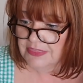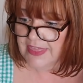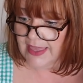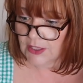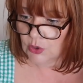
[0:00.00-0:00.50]

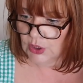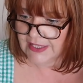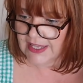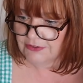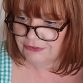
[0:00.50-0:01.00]
They're
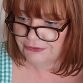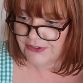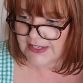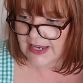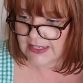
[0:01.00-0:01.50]
calling it
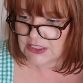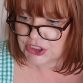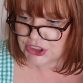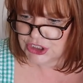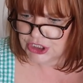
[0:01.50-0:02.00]

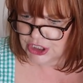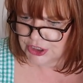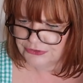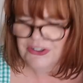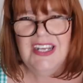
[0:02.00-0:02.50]
Phoenix
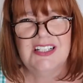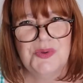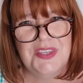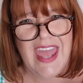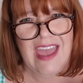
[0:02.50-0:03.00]
shirt. Phoenix
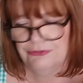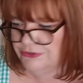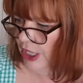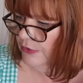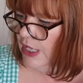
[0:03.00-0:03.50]
with an F
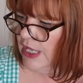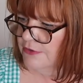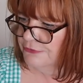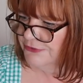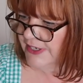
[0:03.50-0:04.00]
though.
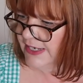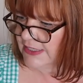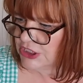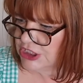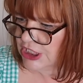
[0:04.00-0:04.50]

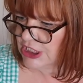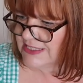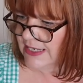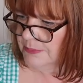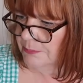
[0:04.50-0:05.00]
Phoenix
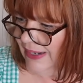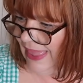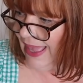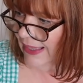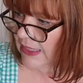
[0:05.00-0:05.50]
shirt in
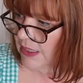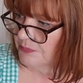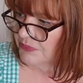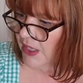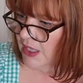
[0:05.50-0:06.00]
black.
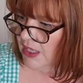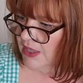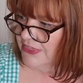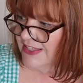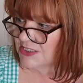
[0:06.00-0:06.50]

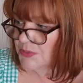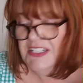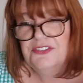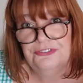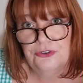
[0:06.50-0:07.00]
This one
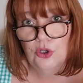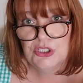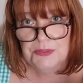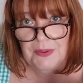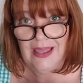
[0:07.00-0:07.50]
is
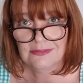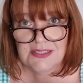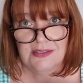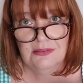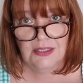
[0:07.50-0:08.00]

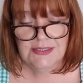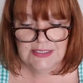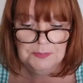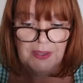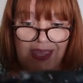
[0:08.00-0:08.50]

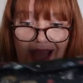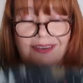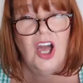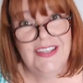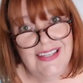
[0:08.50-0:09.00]
£40.90,
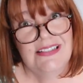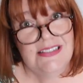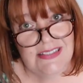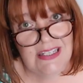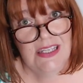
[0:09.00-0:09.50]
and I can
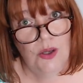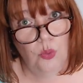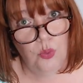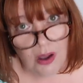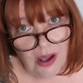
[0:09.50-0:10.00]
see
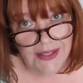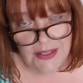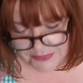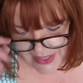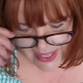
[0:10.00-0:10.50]

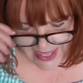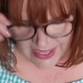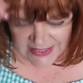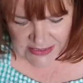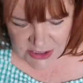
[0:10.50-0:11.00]
why.
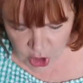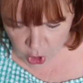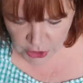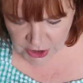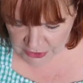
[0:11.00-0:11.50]
It's
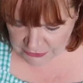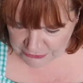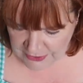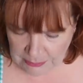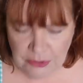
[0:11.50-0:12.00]
not that the
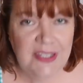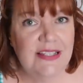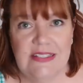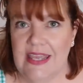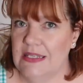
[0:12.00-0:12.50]
fabric
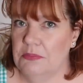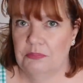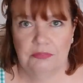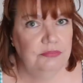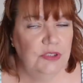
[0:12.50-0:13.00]
is any,
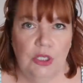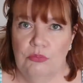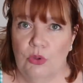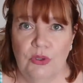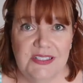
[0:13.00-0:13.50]
you know, more